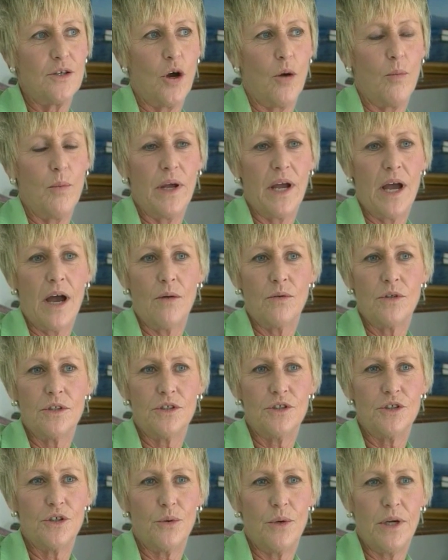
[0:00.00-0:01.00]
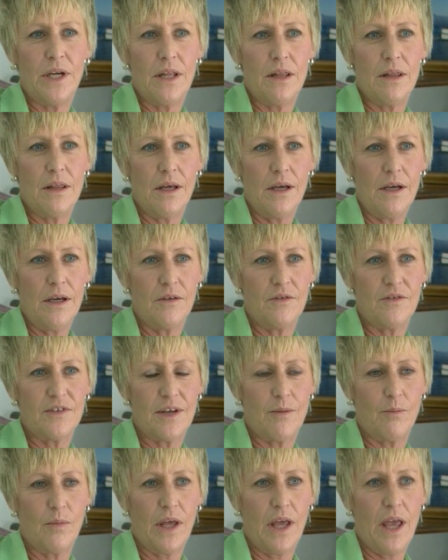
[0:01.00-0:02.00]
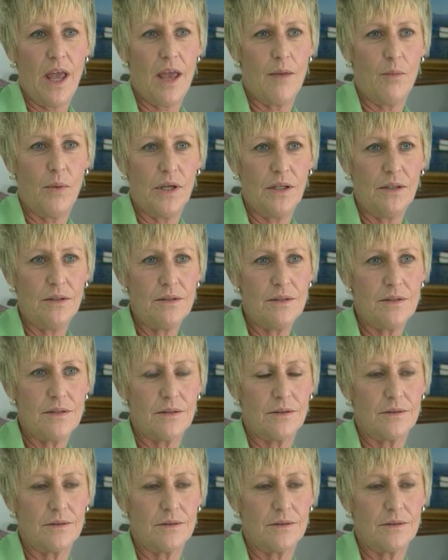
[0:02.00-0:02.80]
not being able to do anything if something happens.